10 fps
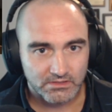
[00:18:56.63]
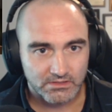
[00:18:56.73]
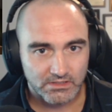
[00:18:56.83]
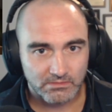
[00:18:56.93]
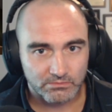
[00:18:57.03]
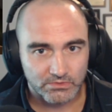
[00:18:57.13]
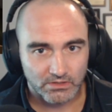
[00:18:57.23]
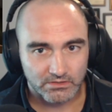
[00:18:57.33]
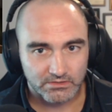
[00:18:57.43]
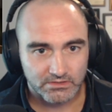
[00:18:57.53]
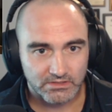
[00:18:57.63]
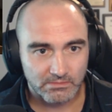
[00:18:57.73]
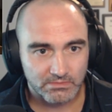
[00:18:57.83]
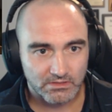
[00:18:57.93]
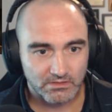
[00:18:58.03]
Steam charts,
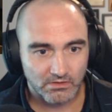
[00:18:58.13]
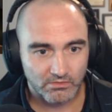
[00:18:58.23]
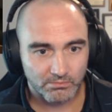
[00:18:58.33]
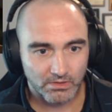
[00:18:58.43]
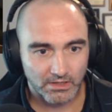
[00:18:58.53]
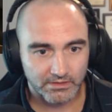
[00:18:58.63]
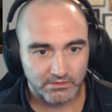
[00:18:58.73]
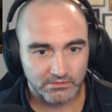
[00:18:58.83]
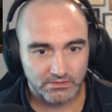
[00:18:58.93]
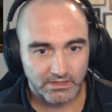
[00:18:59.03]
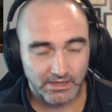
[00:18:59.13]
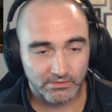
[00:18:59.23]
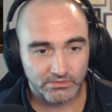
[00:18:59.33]
Steam's concurrent players, Counter